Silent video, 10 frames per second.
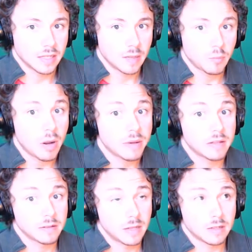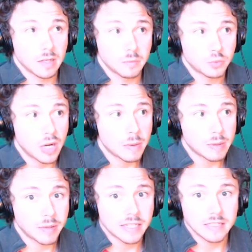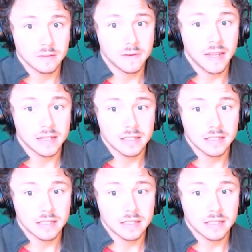it probably plays an effect